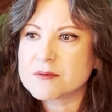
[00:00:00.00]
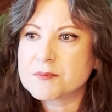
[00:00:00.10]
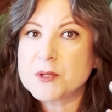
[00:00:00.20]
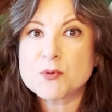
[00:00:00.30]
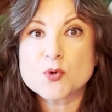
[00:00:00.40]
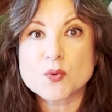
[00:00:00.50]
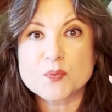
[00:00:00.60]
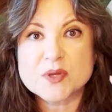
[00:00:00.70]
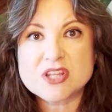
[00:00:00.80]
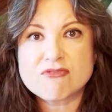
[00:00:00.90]
people who were
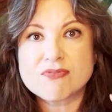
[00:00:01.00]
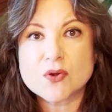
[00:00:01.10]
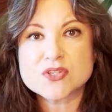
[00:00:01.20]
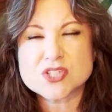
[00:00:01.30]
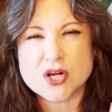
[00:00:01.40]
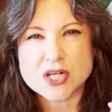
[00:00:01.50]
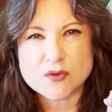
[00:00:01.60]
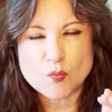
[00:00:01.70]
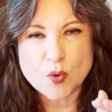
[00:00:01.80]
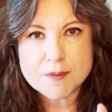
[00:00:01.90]
really focused on
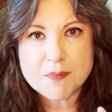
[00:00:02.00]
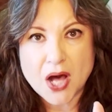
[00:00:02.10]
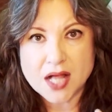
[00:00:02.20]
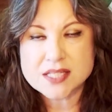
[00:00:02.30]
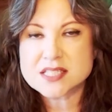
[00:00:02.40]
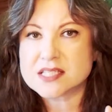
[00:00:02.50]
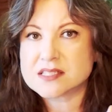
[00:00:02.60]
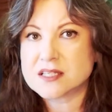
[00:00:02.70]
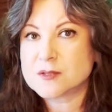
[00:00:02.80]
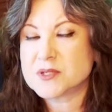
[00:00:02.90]
what policies
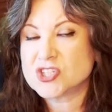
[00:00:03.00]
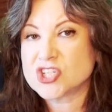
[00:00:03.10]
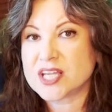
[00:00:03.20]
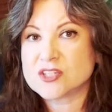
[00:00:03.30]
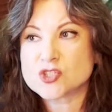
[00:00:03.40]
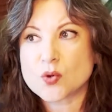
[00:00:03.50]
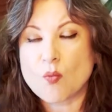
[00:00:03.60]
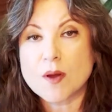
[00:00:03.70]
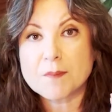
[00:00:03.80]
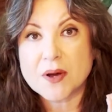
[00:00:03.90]
need to be changed,
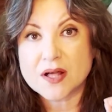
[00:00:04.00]
what